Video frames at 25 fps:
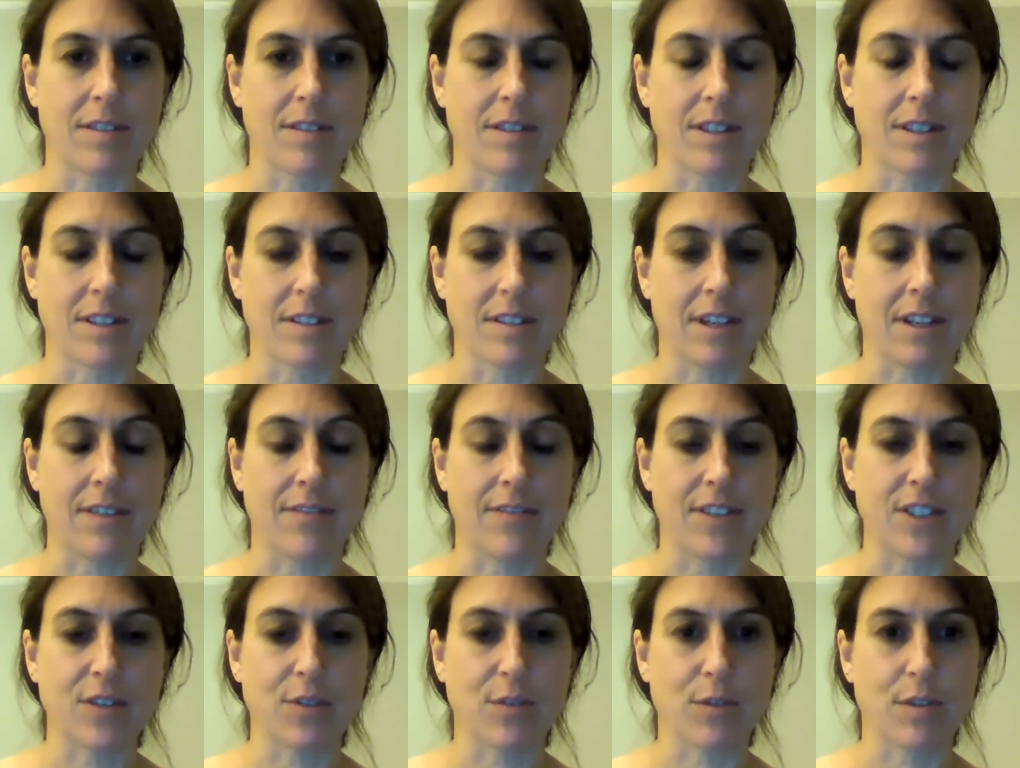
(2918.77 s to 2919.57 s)
this kind of
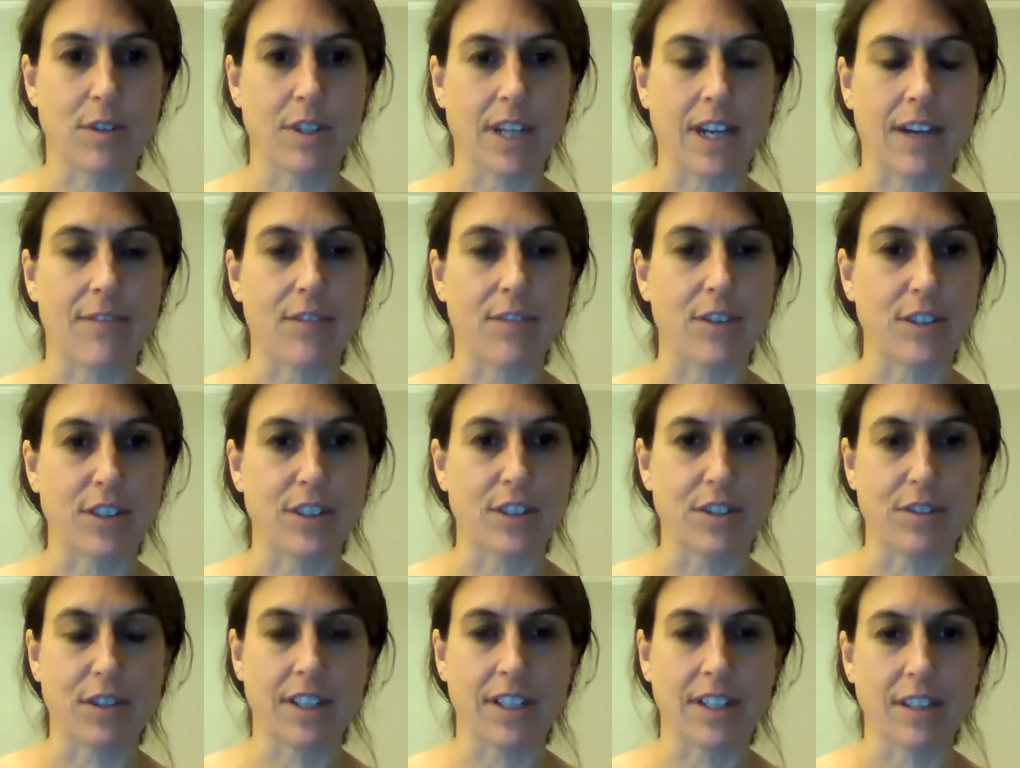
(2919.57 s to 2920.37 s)
historic effort to
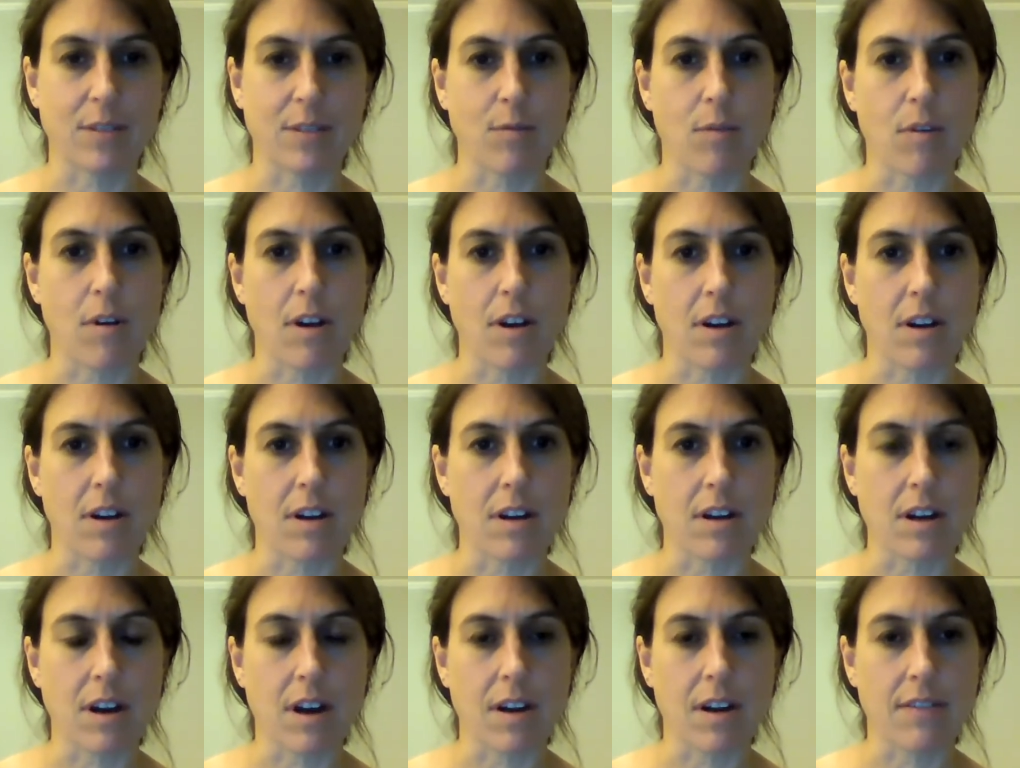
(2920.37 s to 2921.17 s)
try to get the
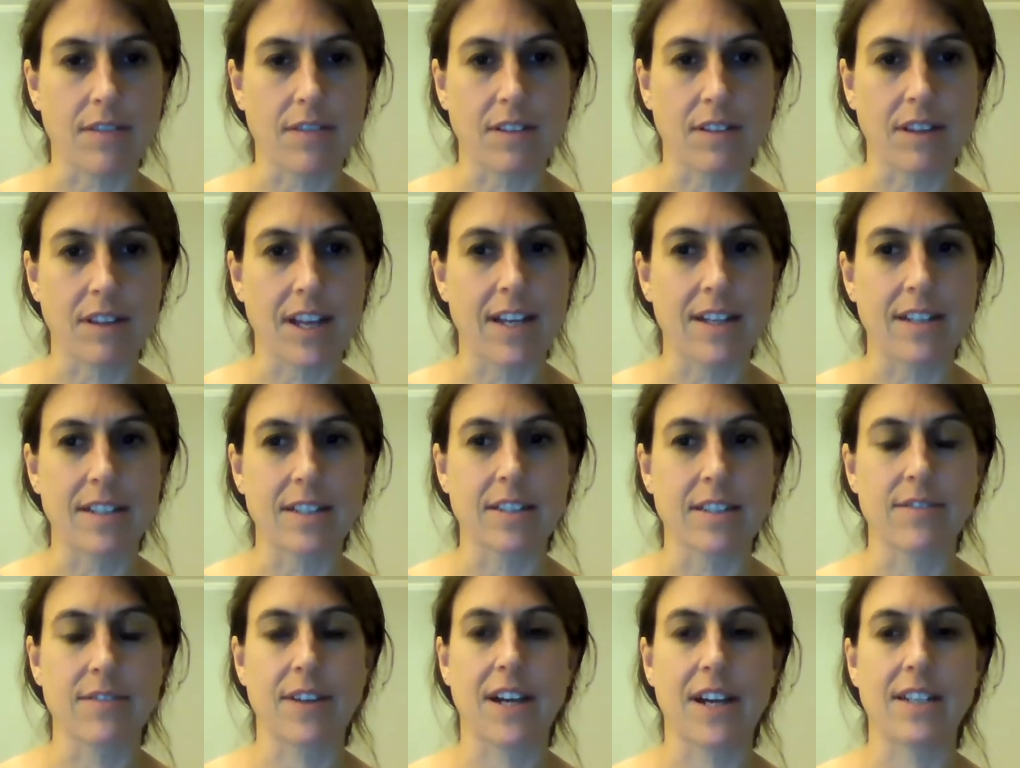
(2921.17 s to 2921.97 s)
water off the land
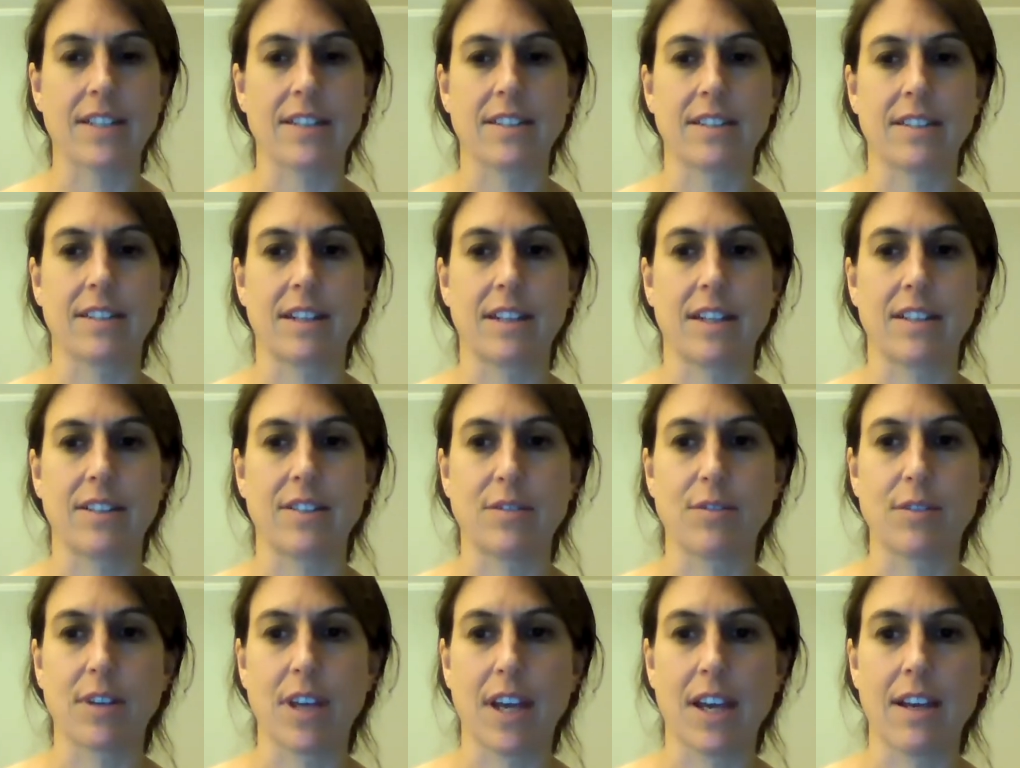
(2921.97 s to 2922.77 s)
as fast as
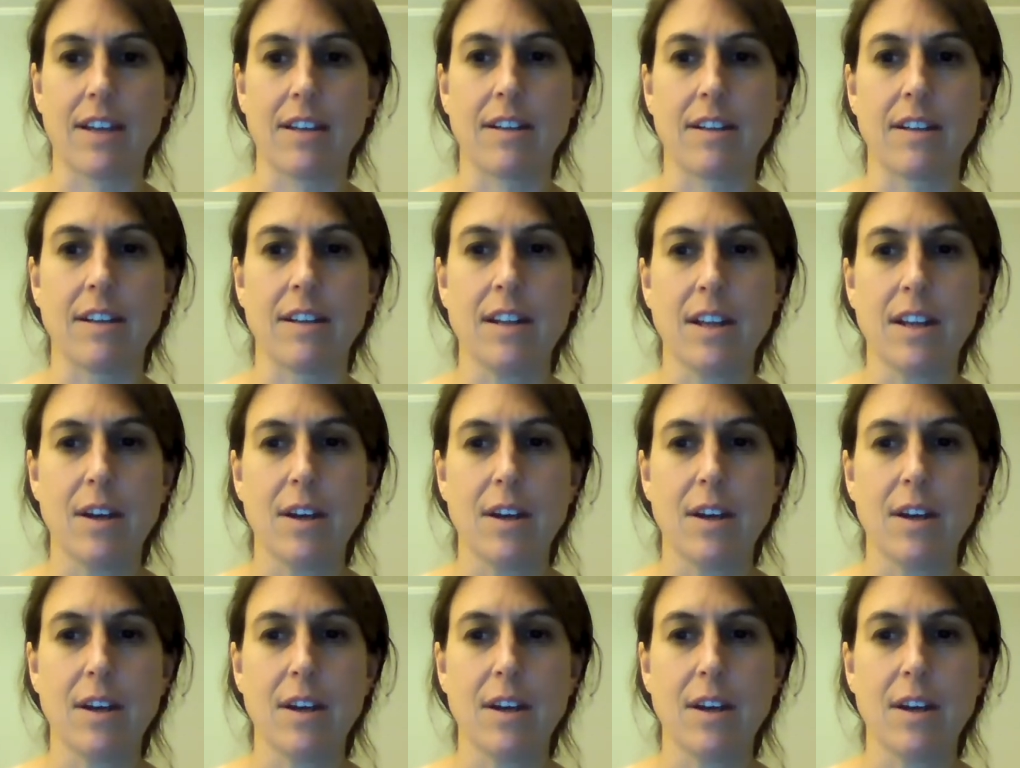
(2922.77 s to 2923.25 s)
you can